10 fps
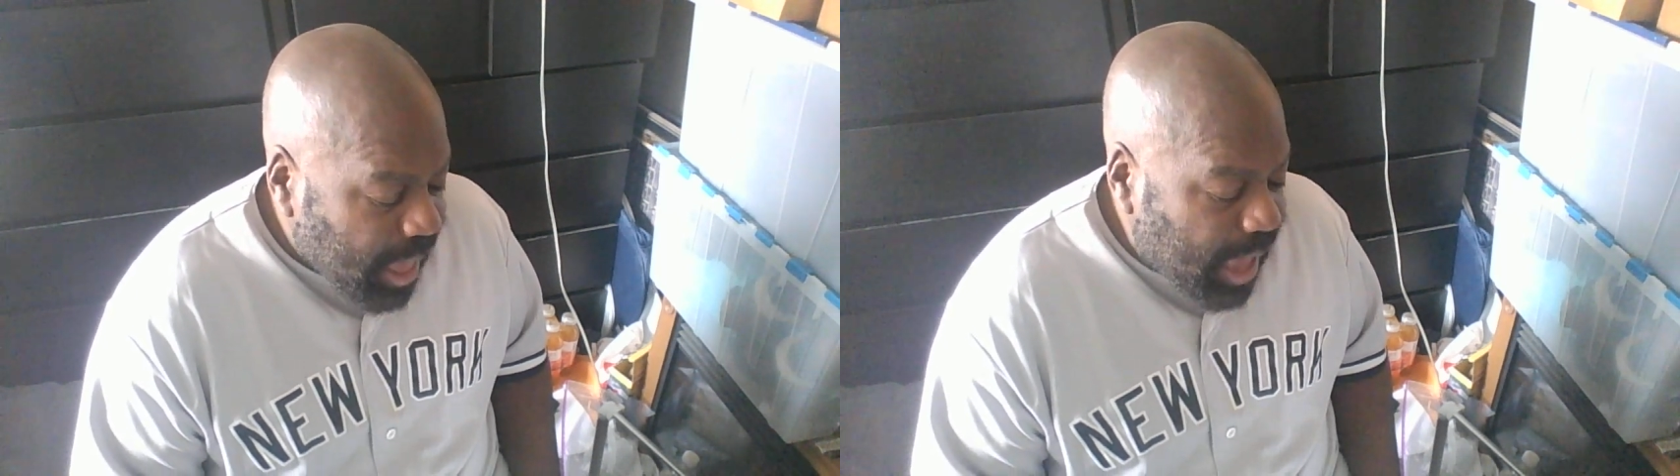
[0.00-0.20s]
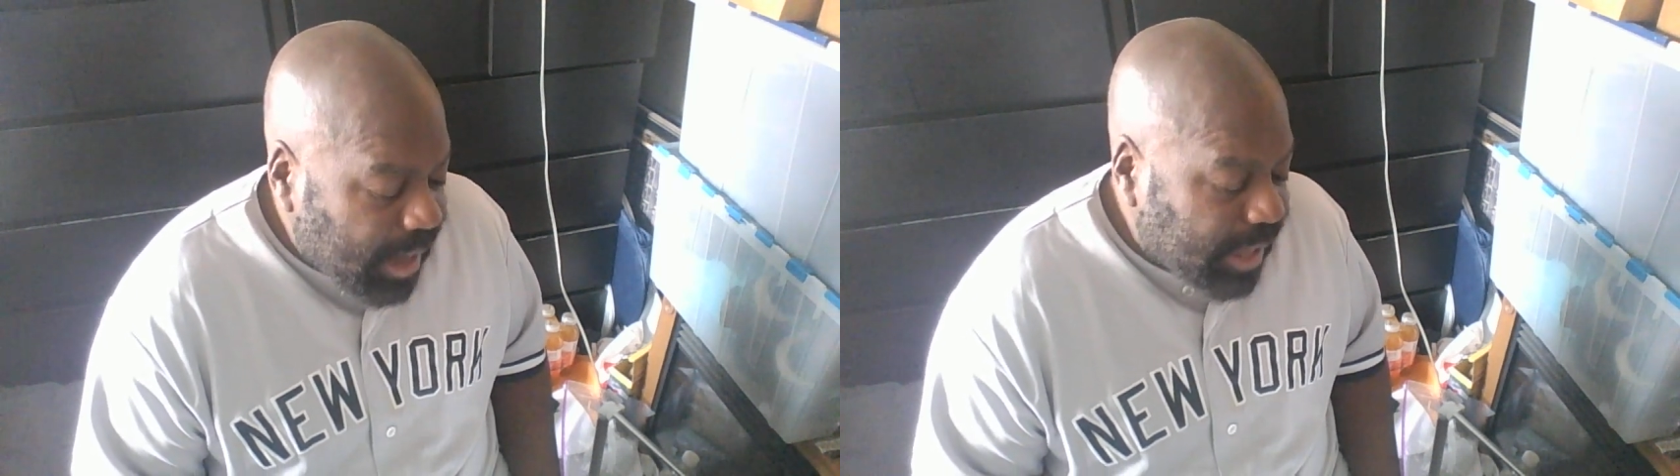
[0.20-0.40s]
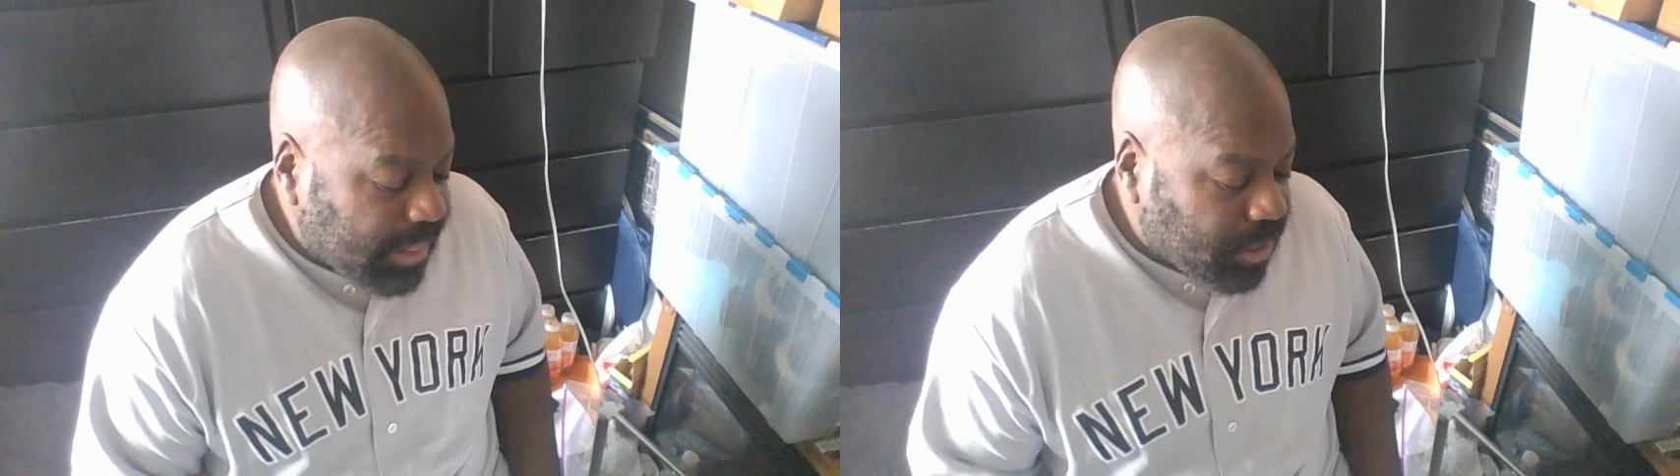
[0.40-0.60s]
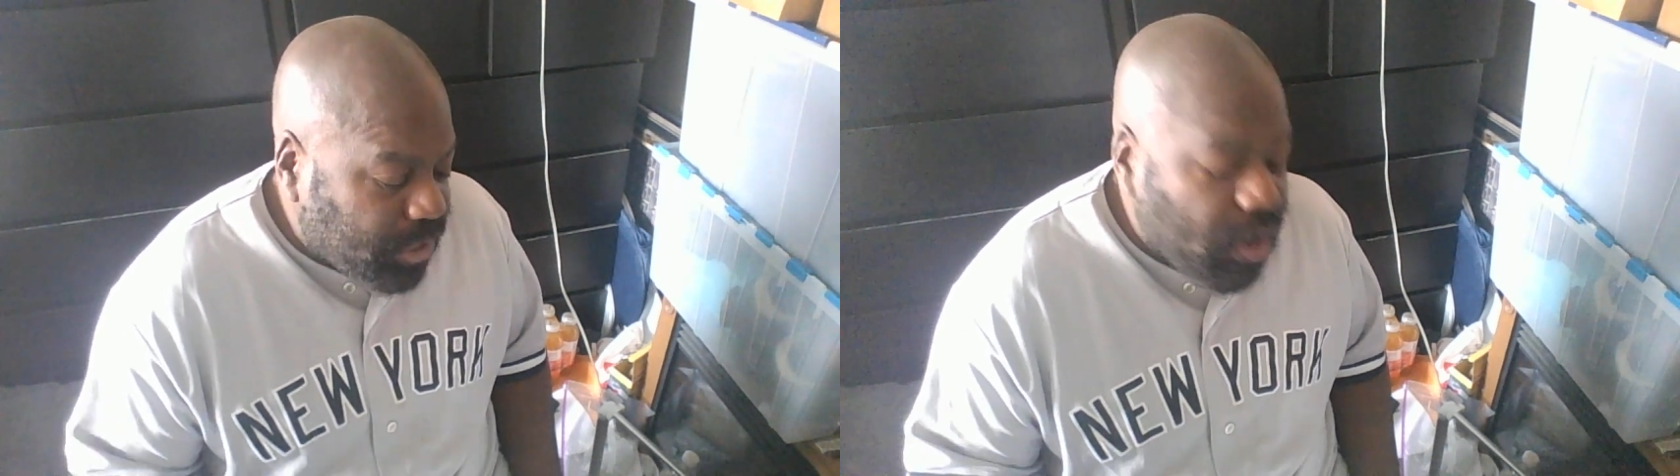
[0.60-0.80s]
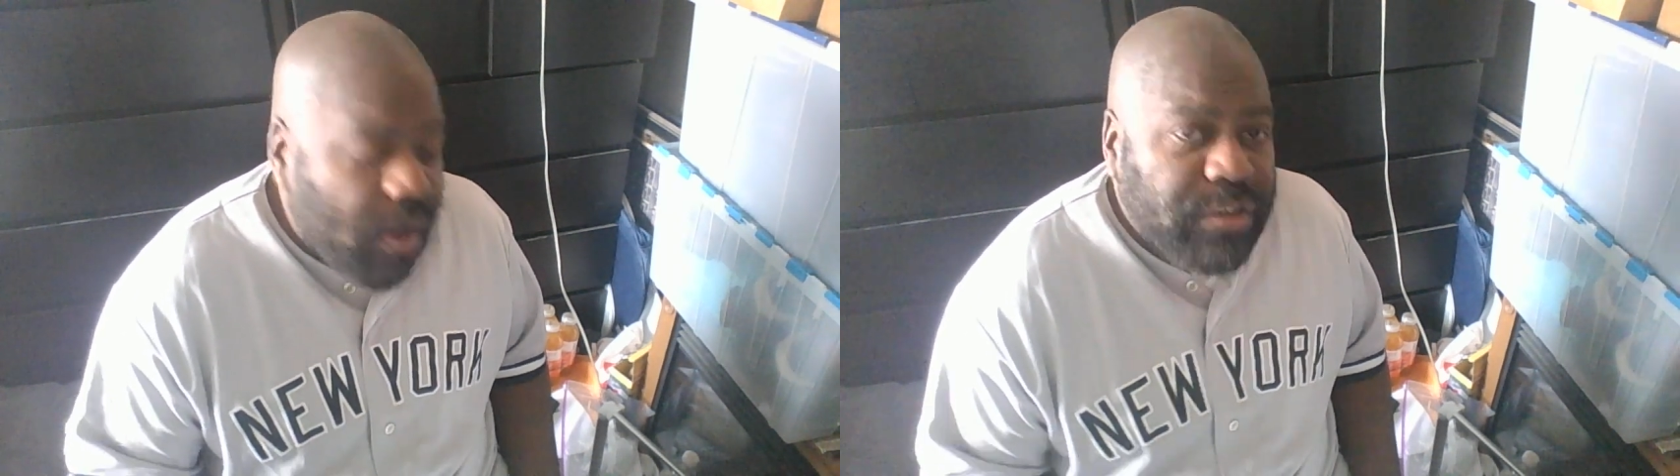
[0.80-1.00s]
I like the
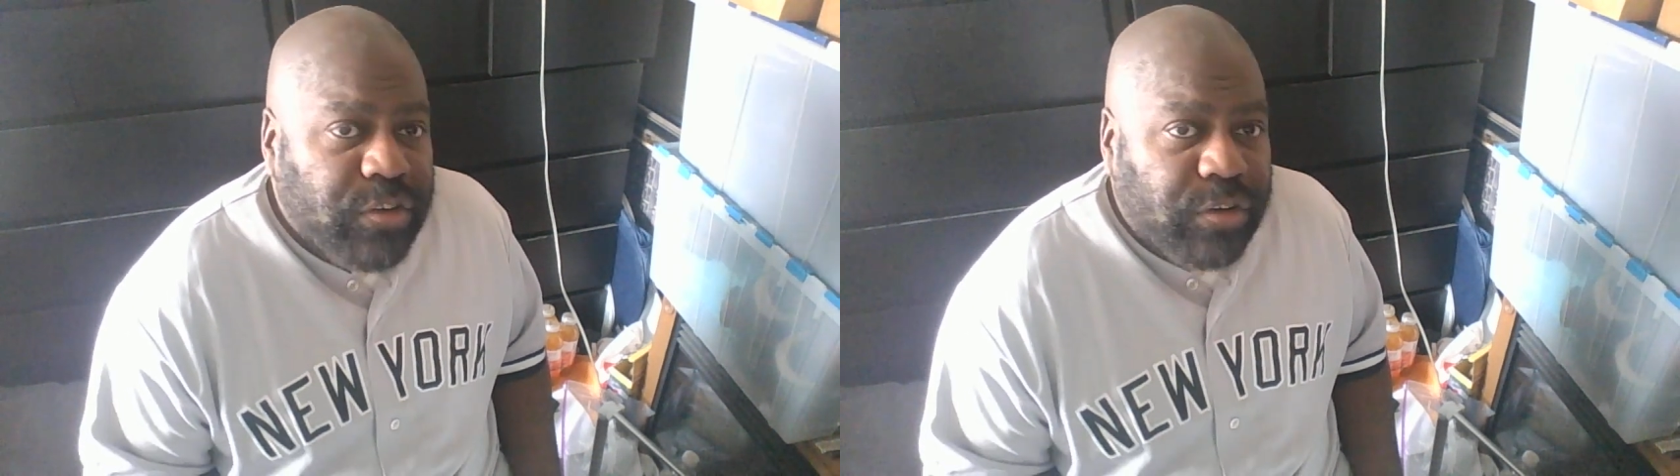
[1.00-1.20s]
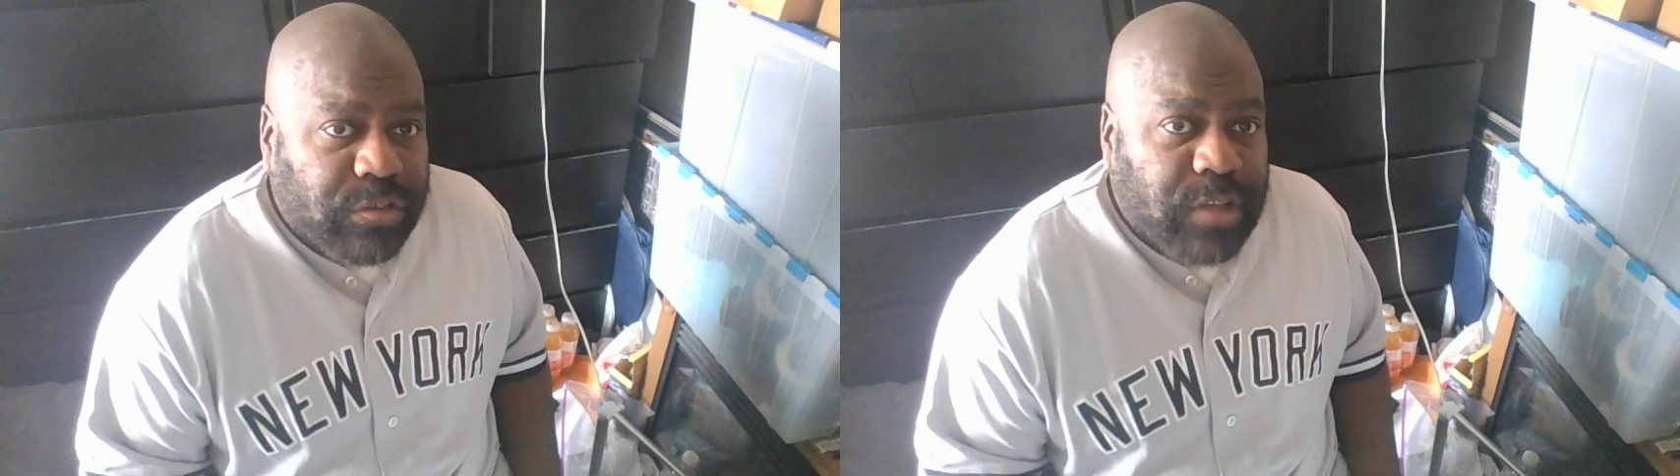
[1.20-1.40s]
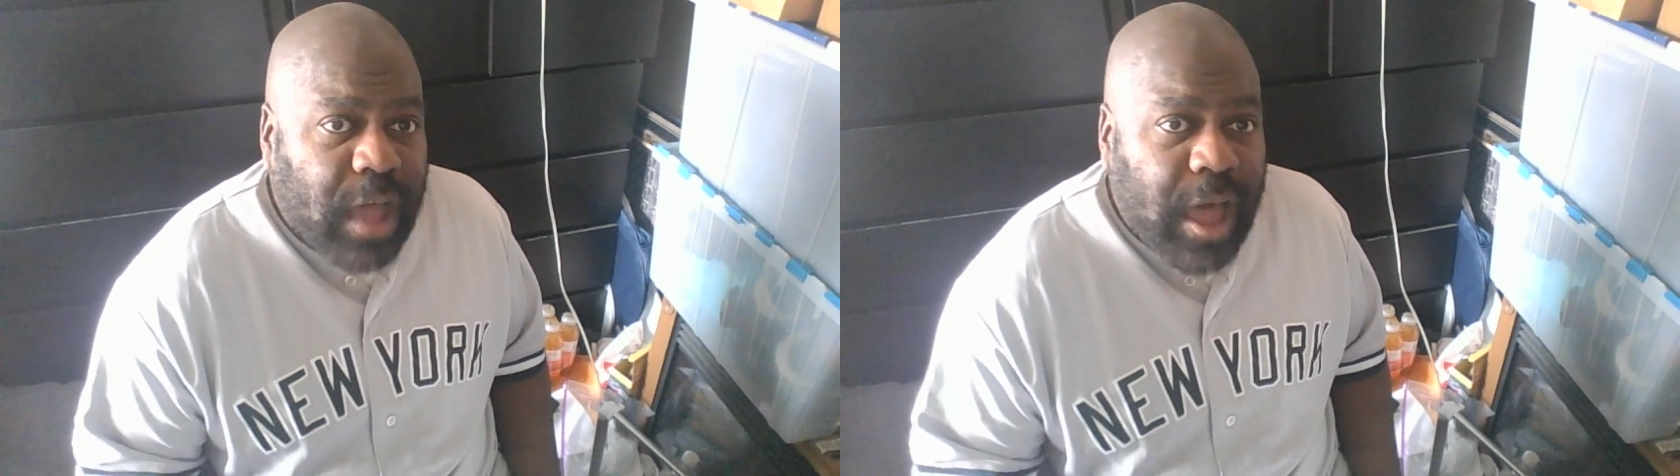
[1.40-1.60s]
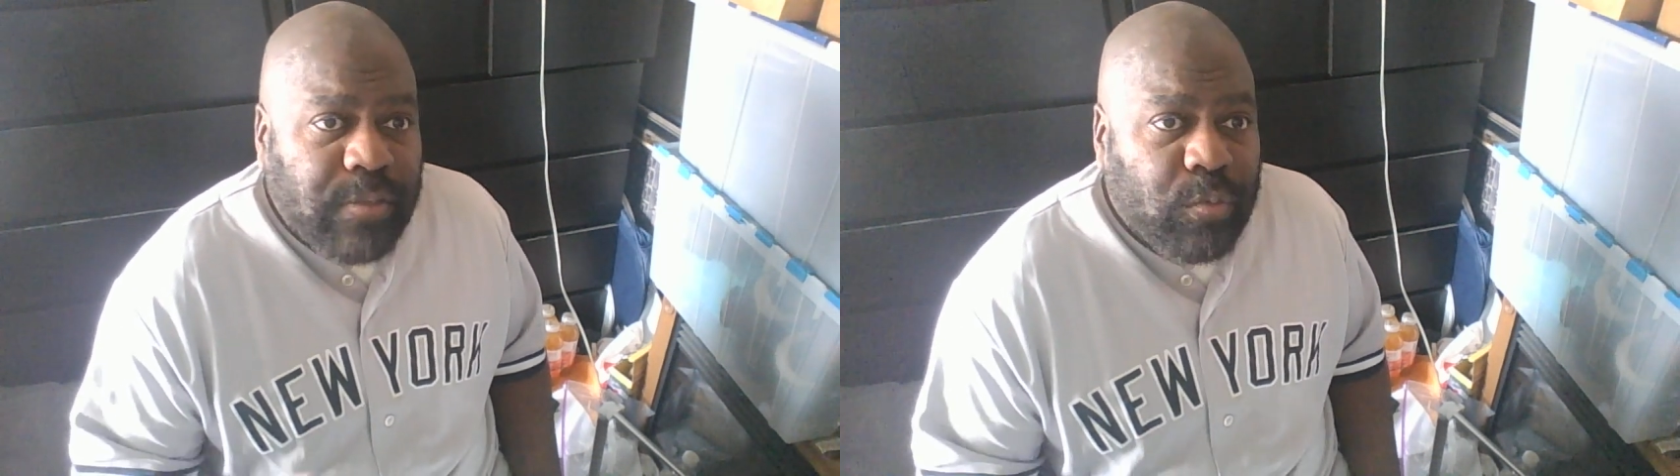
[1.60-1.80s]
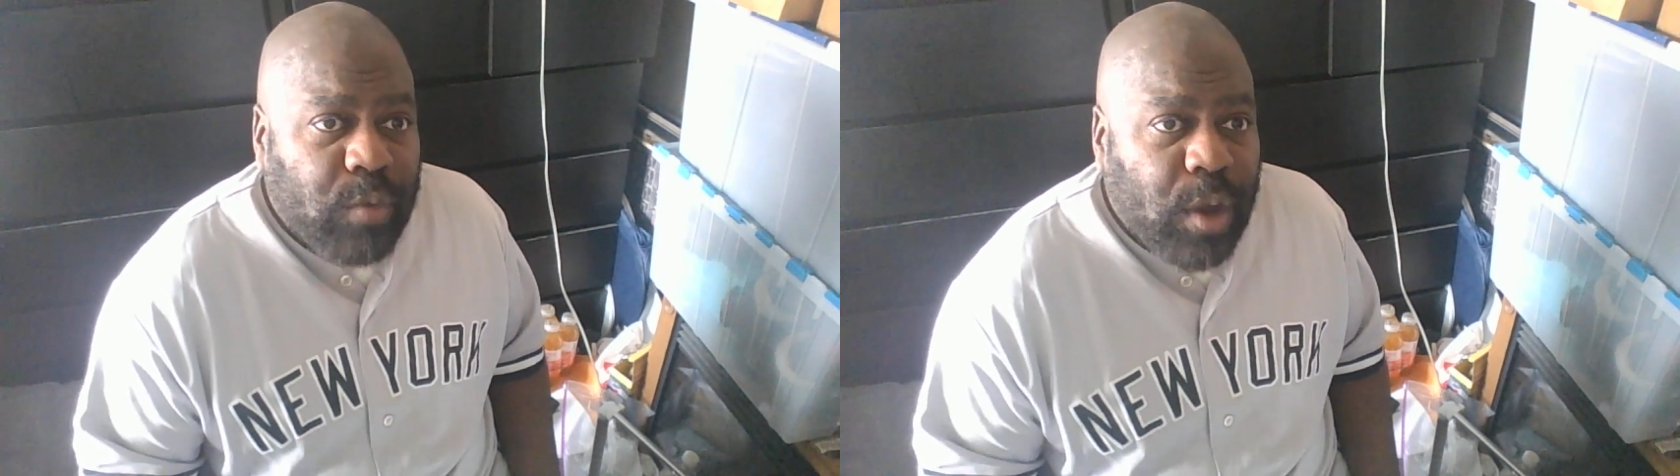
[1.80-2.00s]
Chargers on
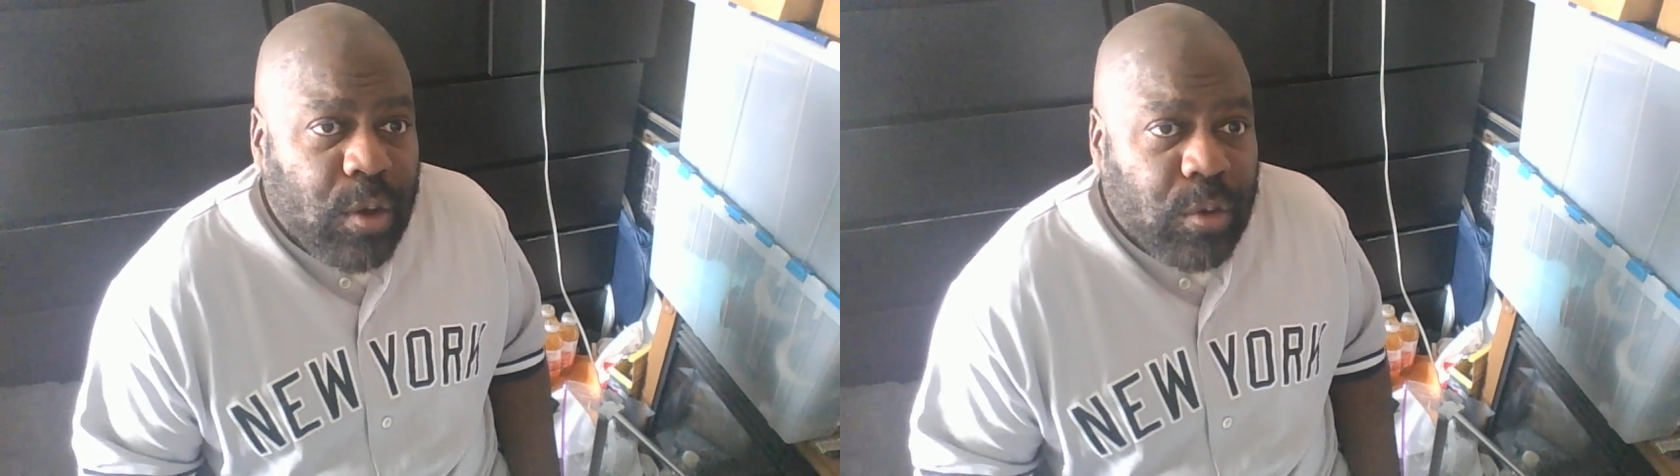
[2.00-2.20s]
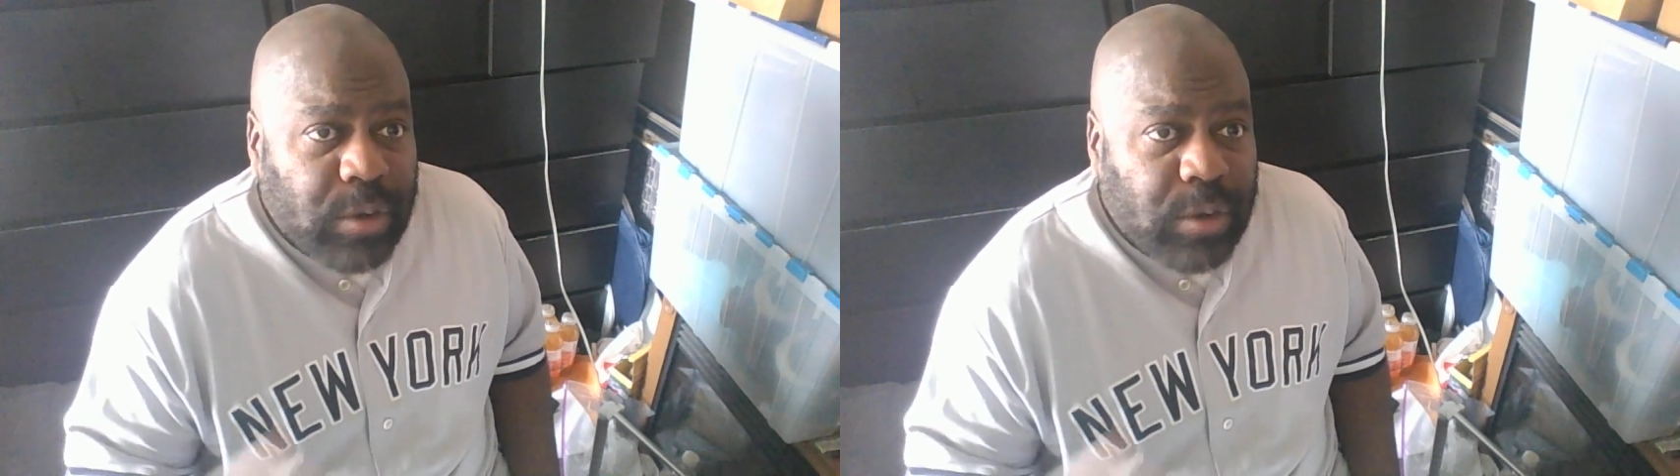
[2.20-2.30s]
the road